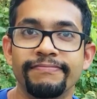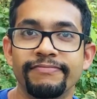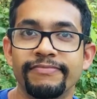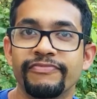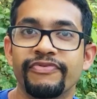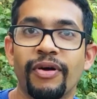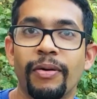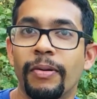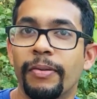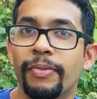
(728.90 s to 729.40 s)

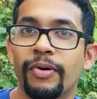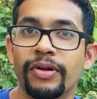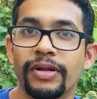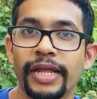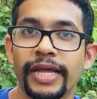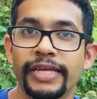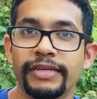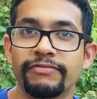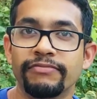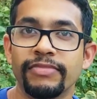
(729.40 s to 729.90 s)
from about
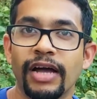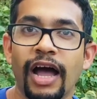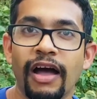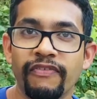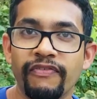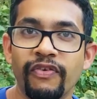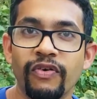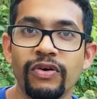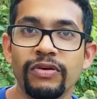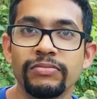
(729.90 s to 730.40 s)
like
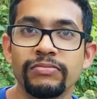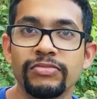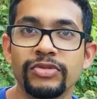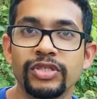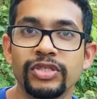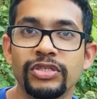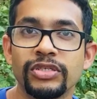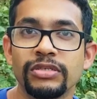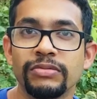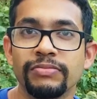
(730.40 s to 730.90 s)
4:30
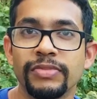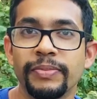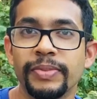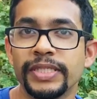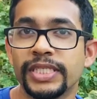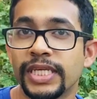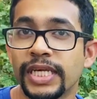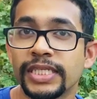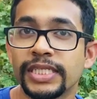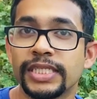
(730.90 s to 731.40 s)
to maybe
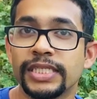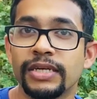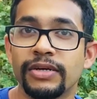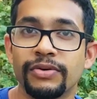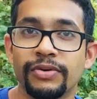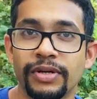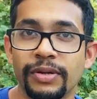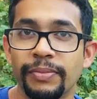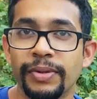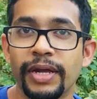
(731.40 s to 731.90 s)
6, they're
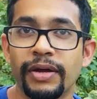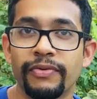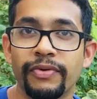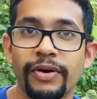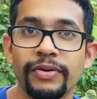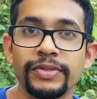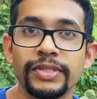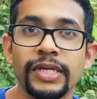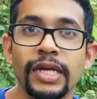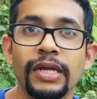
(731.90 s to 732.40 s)
going to be
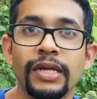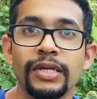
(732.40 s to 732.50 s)
around.